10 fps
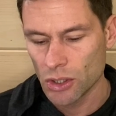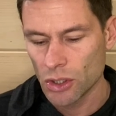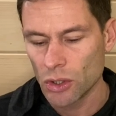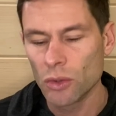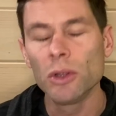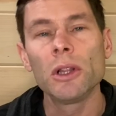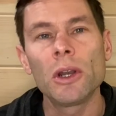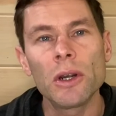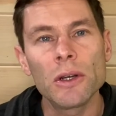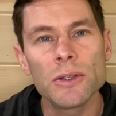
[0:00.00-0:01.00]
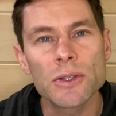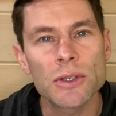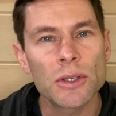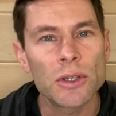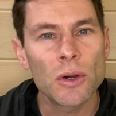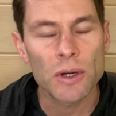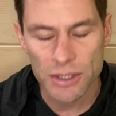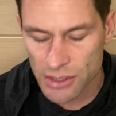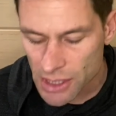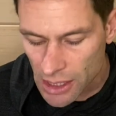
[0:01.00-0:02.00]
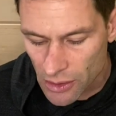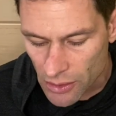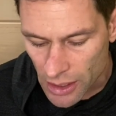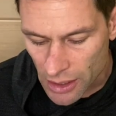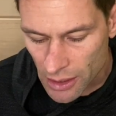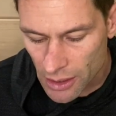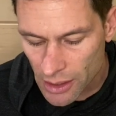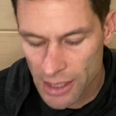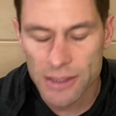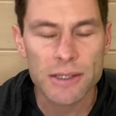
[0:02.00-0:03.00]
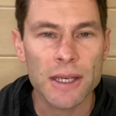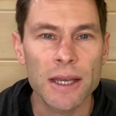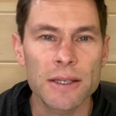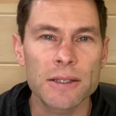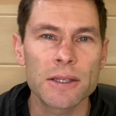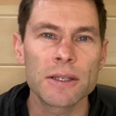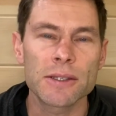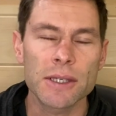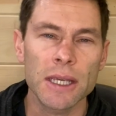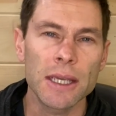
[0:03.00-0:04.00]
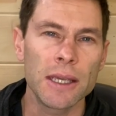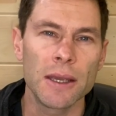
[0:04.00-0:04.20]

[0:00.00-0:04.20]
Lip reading: who learns your secret and says, see